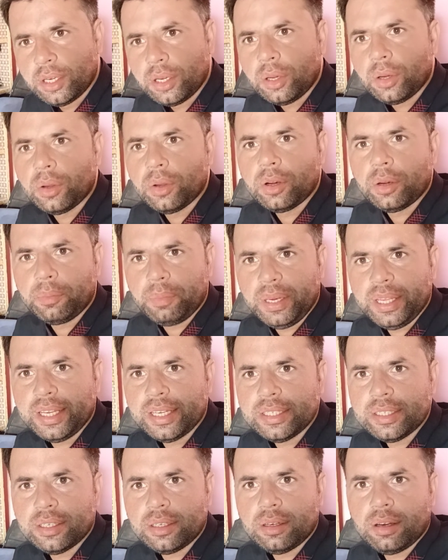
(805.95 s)
to
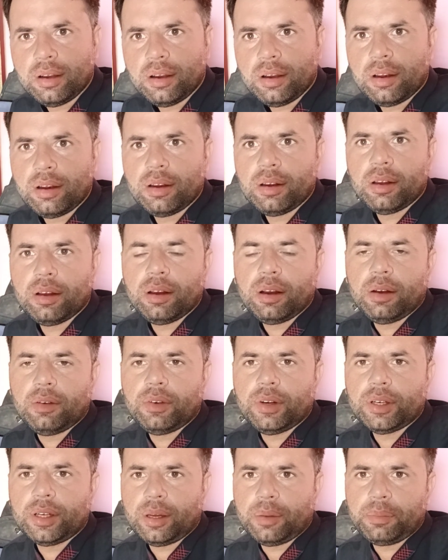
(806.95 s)
replication, or
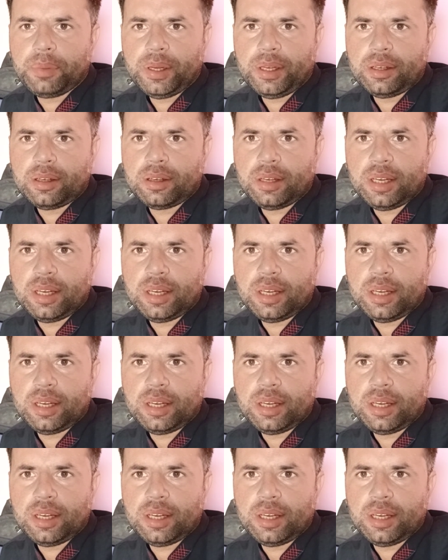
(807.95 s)
our topic